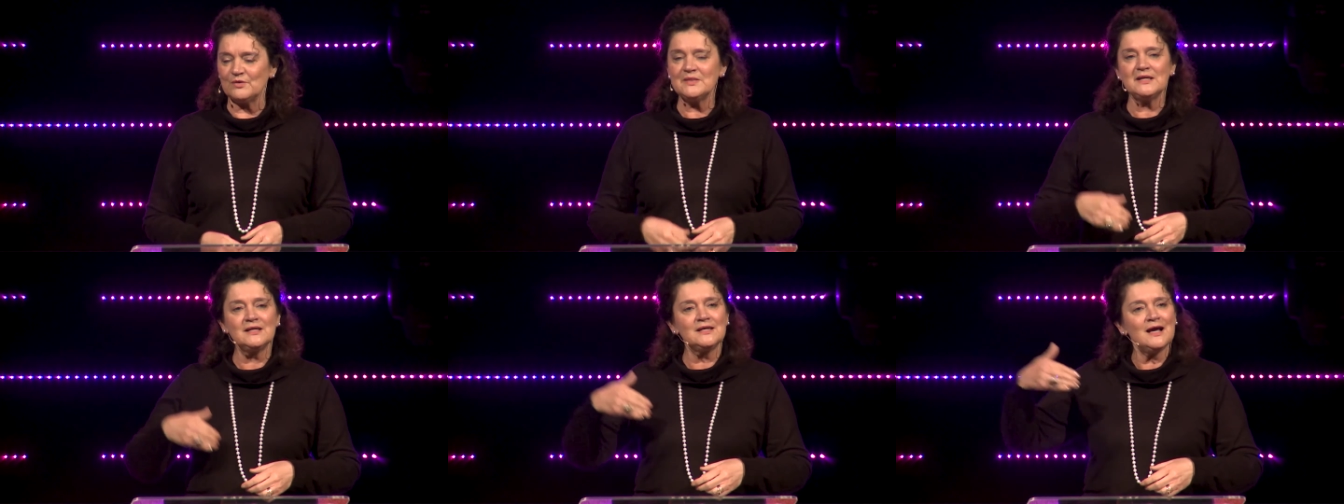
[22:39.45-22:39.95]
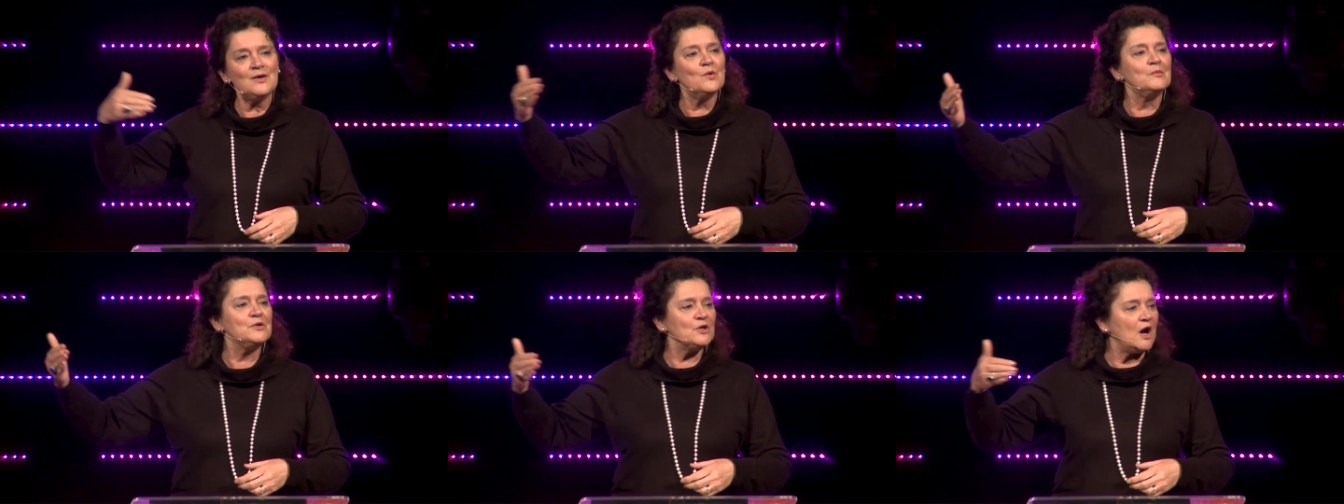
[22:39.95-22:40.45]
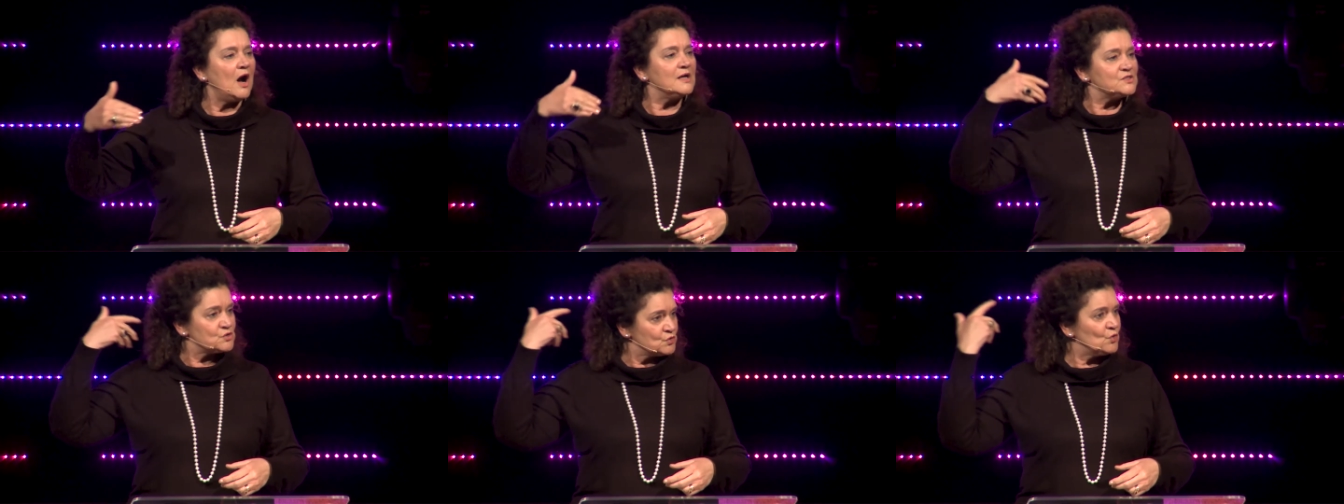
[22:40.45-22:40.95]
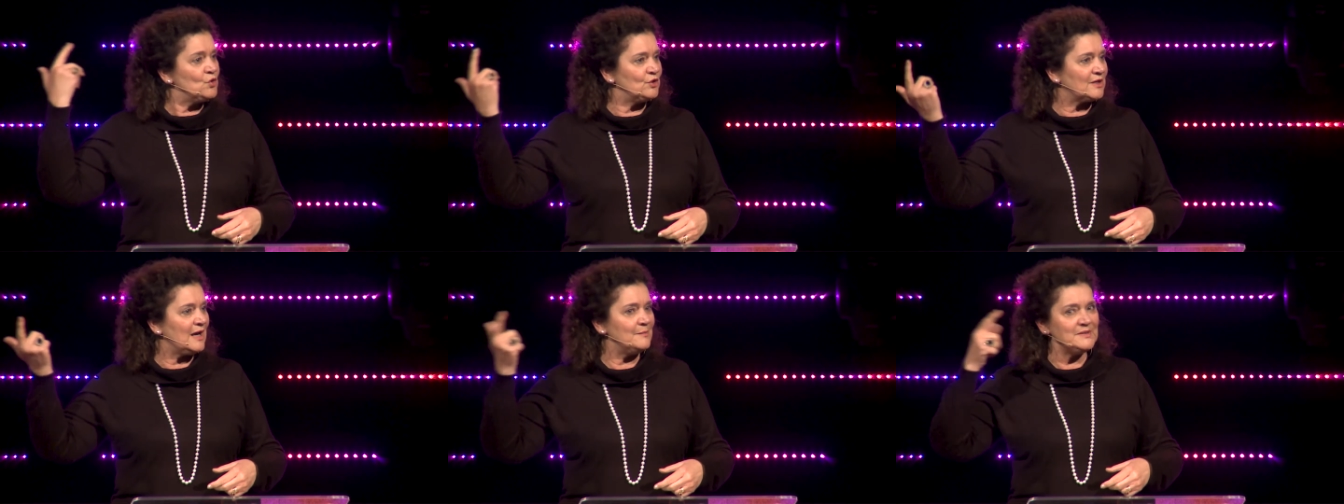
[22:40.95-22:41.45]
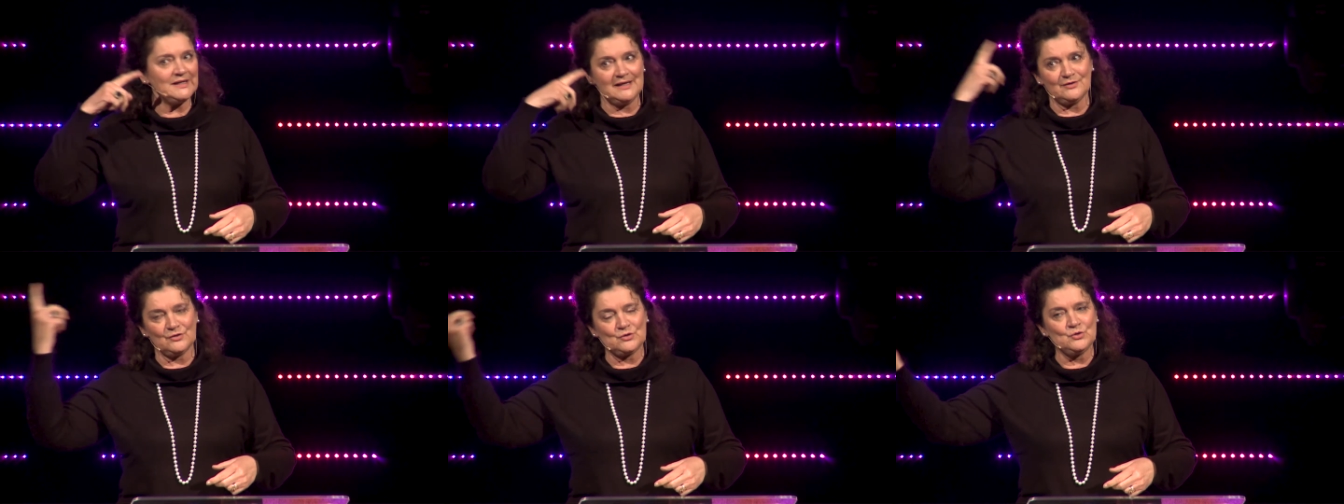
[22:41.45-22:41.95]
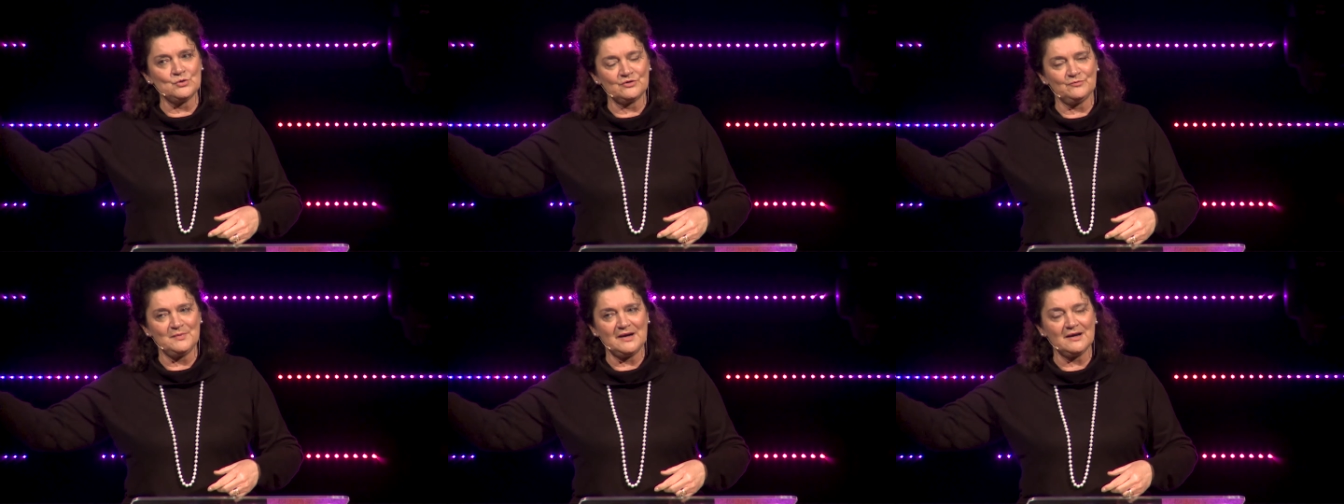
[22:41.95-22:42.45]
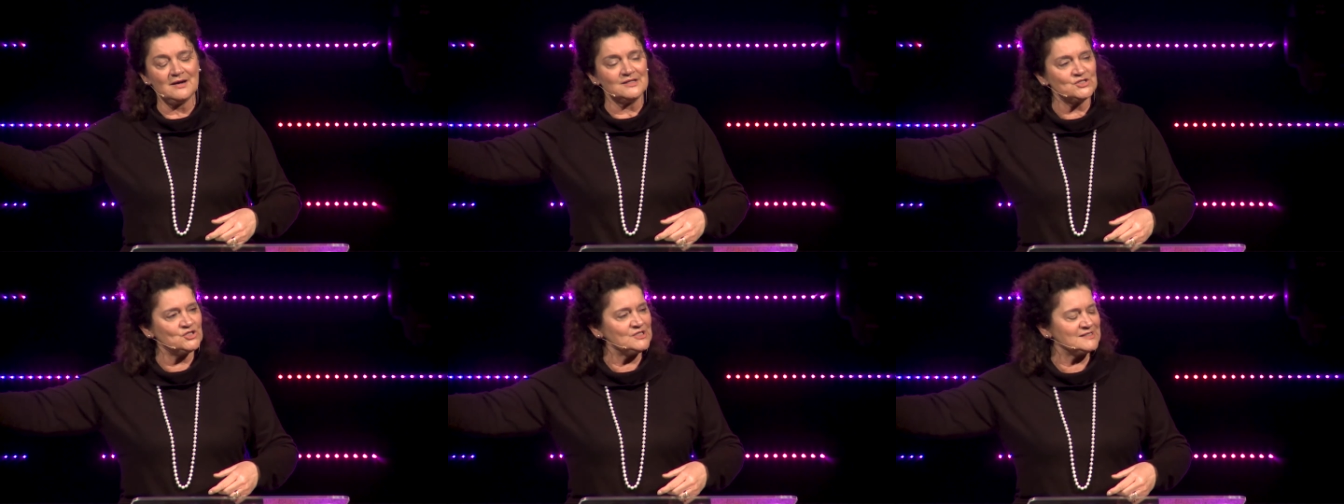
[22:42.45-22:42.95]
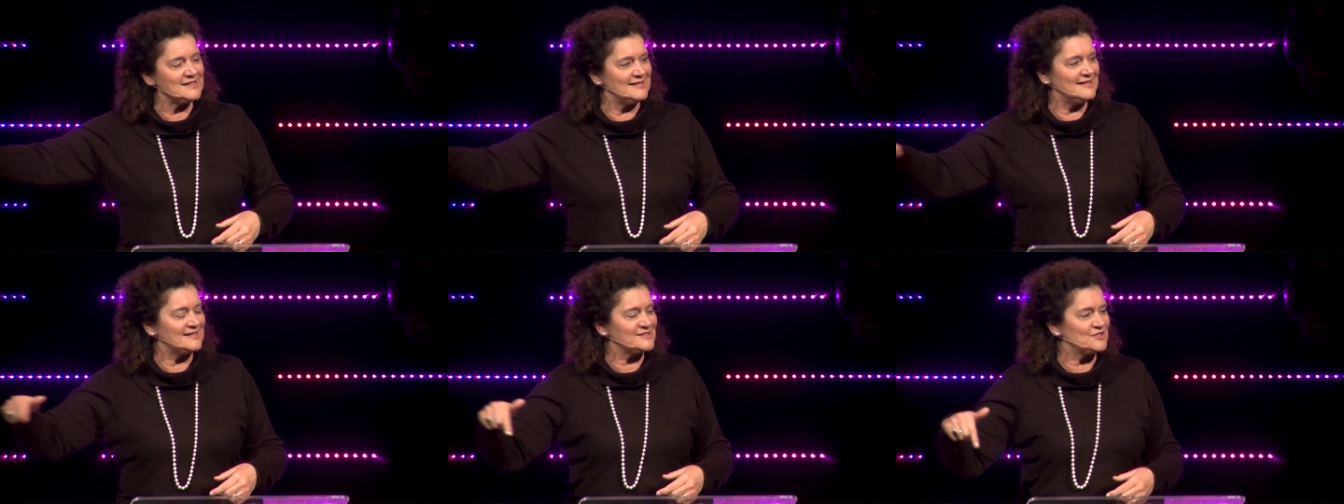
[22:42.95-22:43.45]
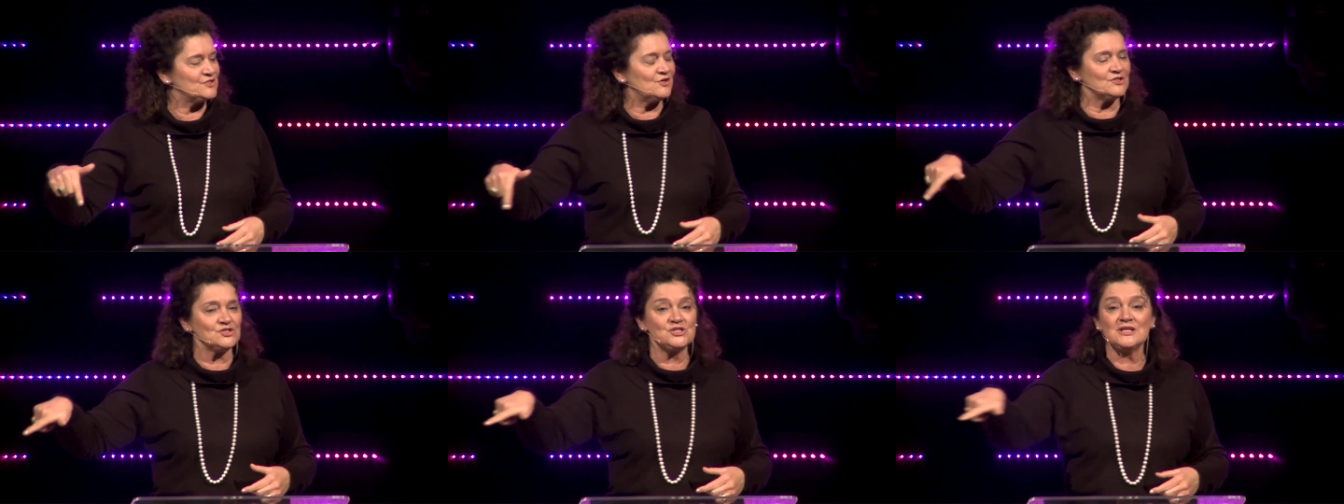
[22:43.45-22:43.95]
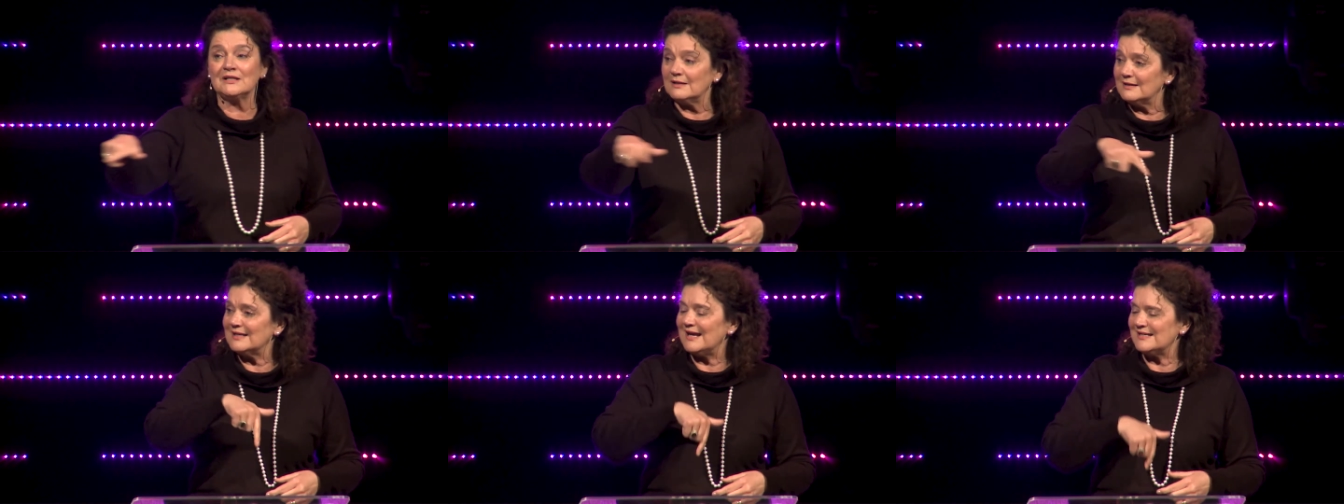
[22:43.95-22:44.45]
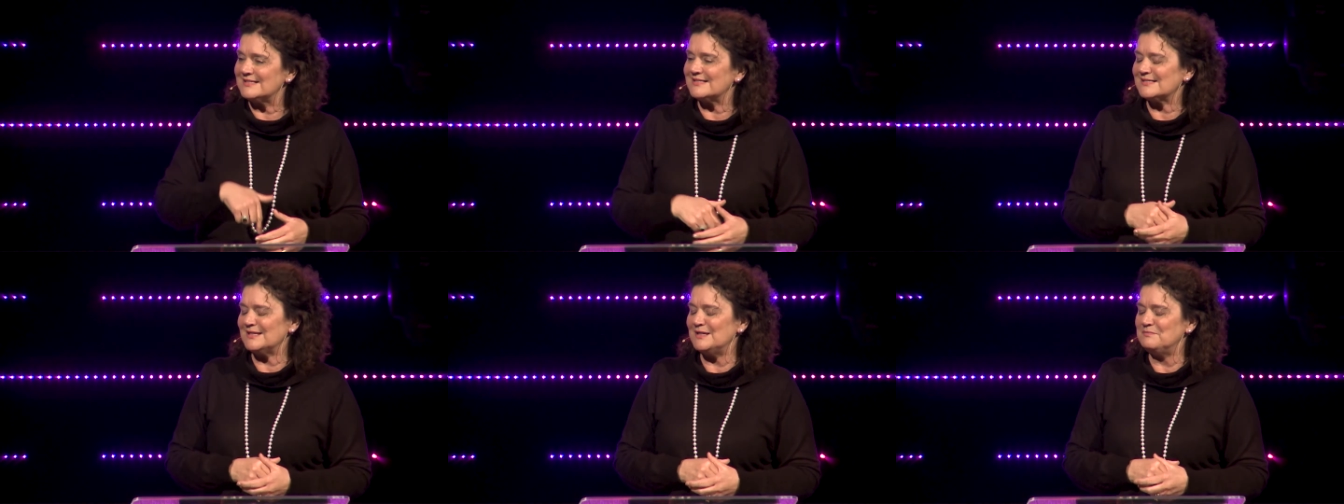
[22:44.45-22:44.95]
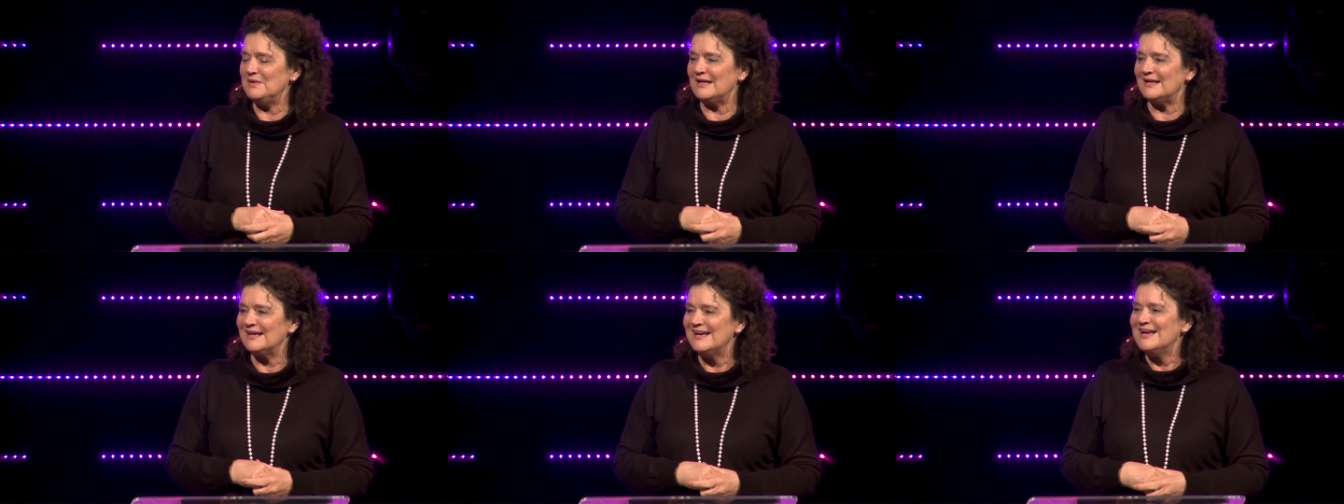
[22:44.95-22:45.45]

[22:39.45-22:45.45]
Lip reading: And then a young woman, I saw her coming out of the corner of my eye. She sat next to Dot and she clearly hadn't seen me.